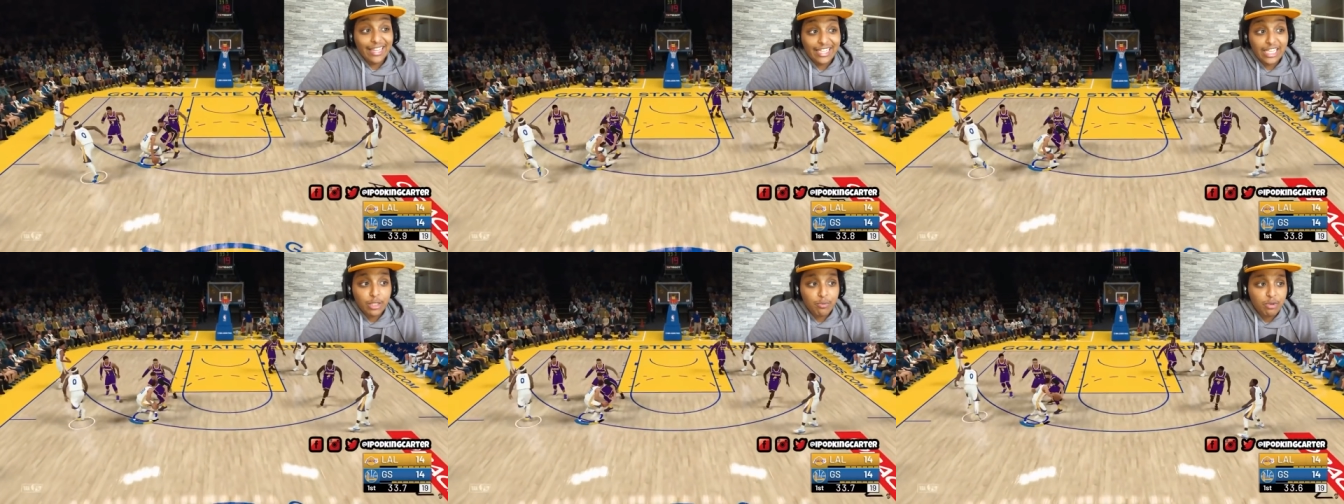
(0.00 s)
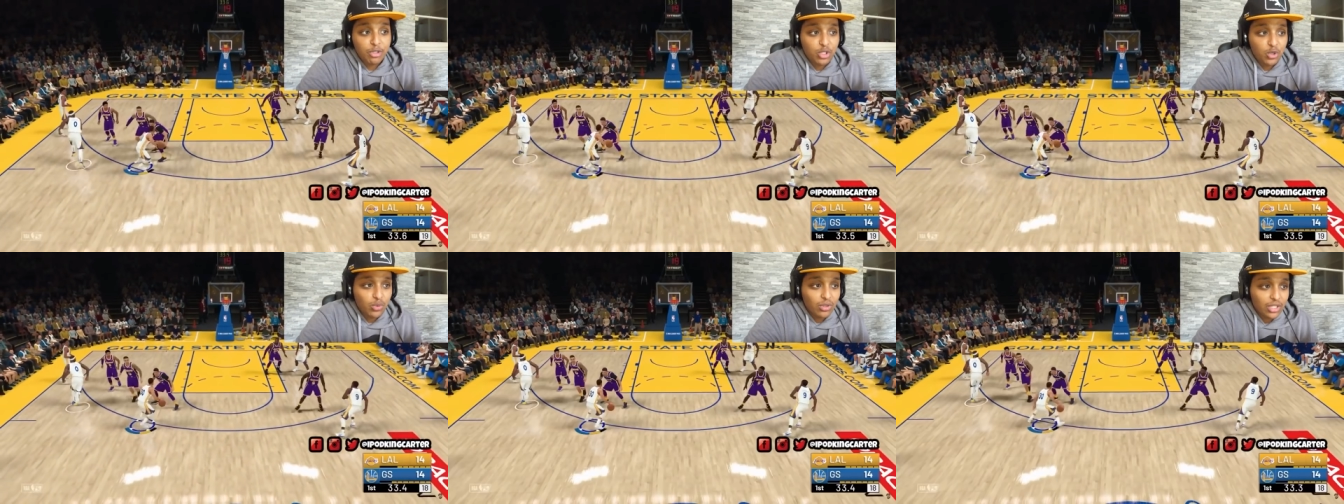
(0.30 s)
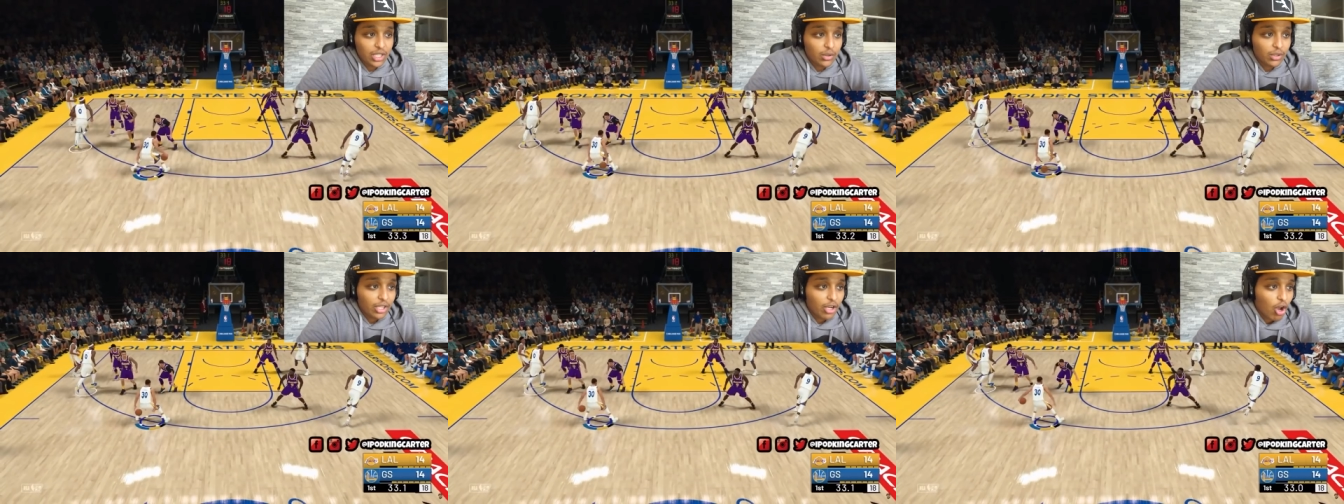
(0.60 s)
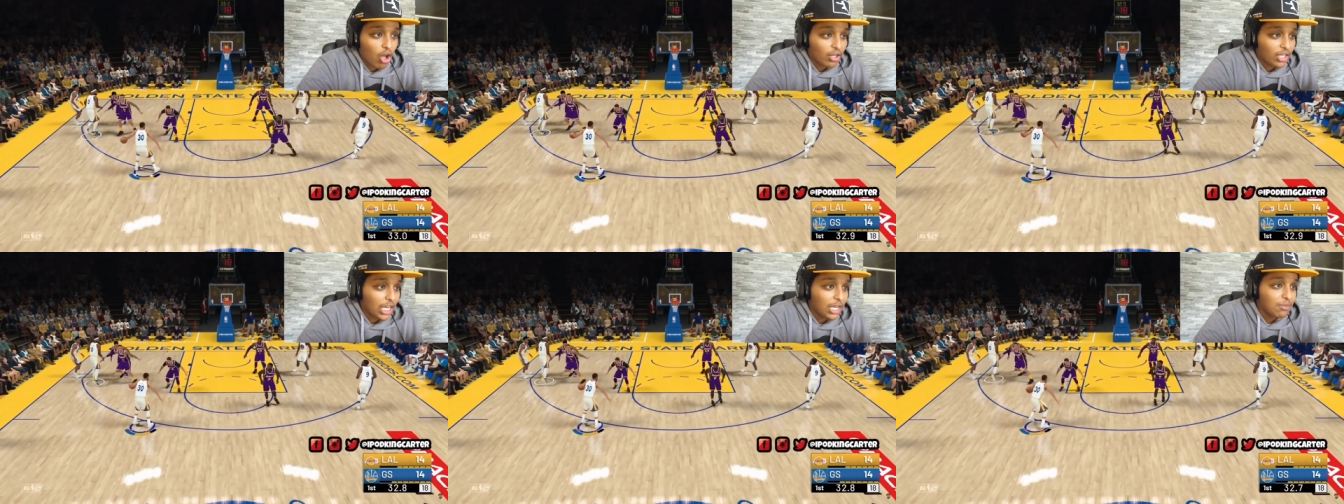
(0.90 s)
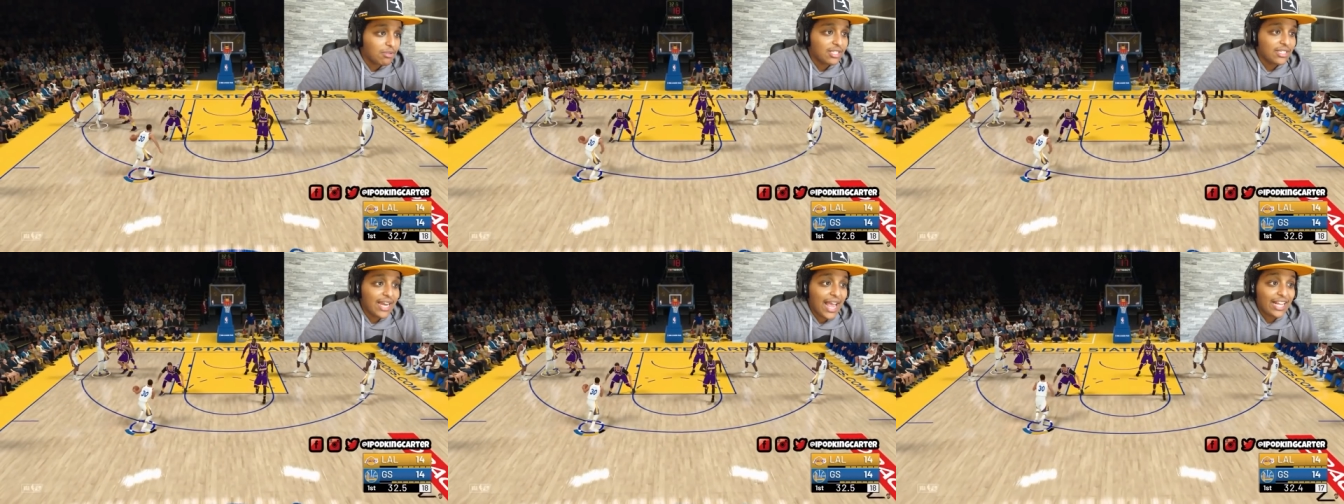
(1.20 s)
like he's been doing literally all
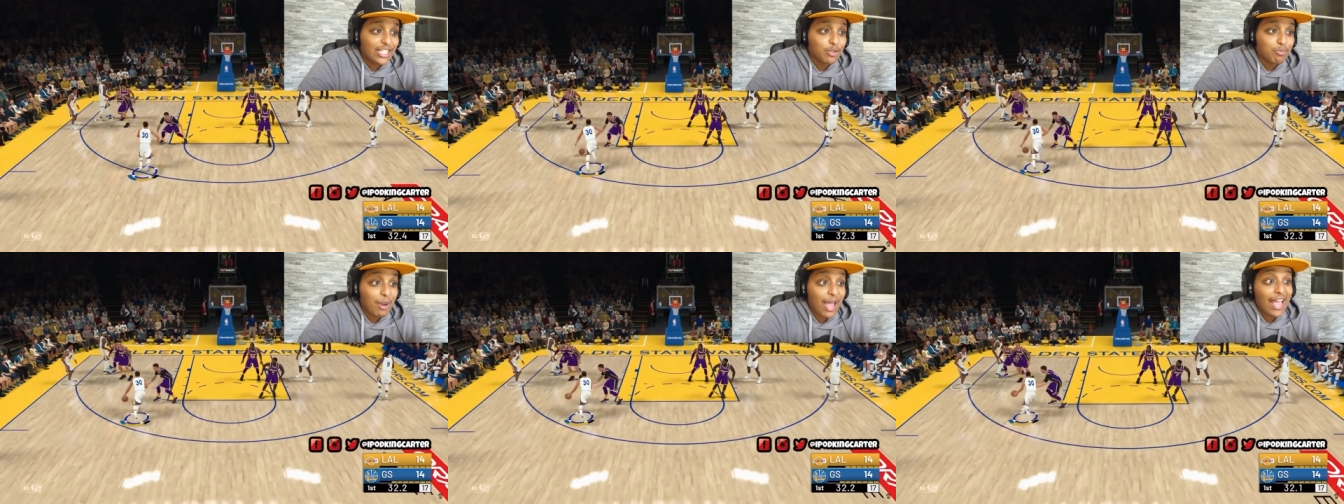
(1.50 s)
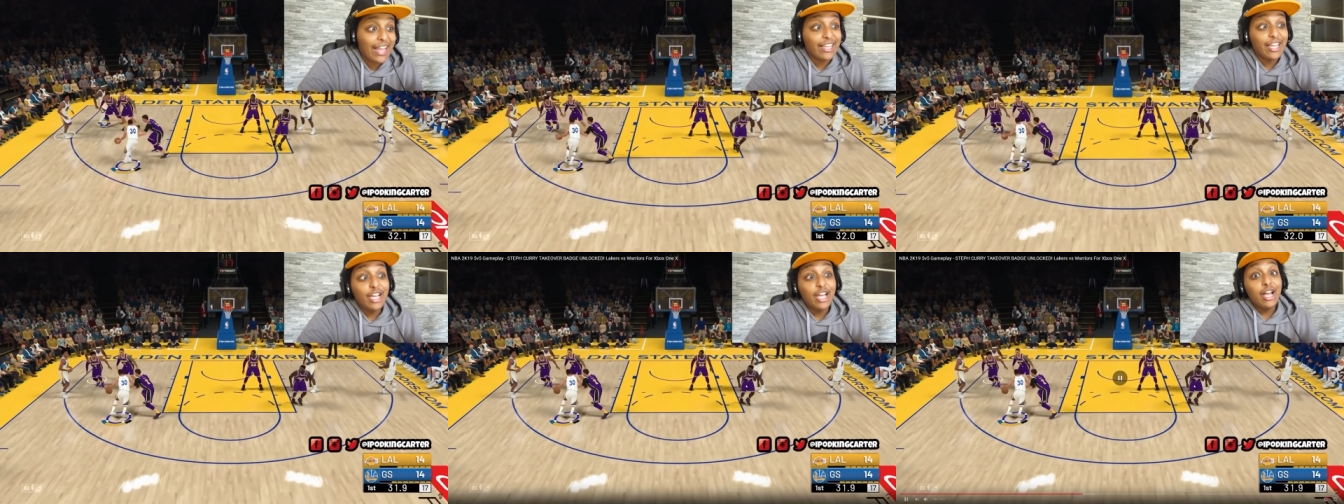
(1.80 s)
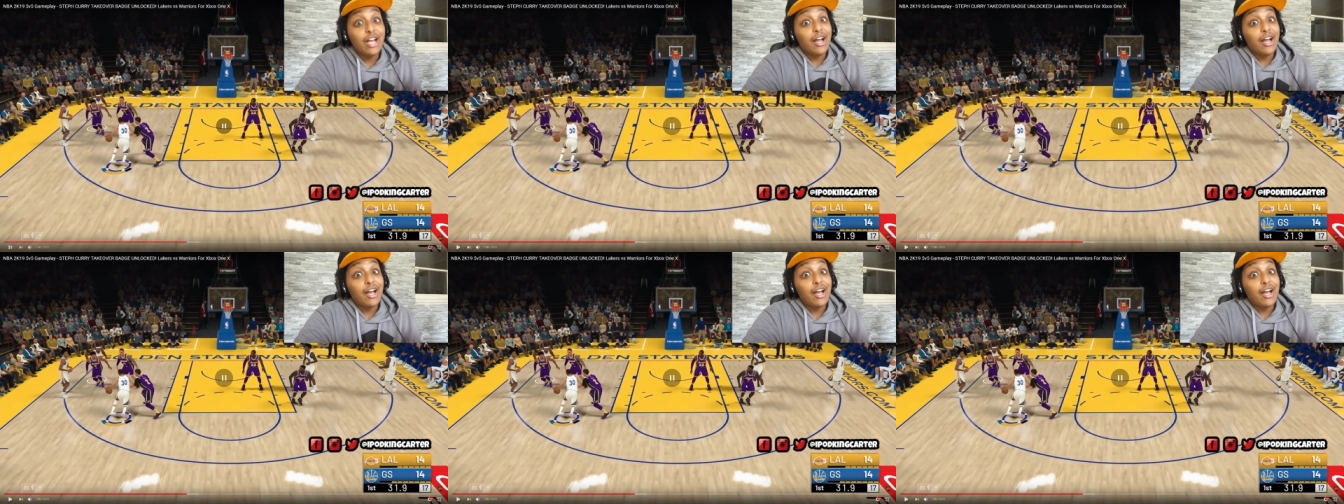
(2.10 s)
game. Snatch back.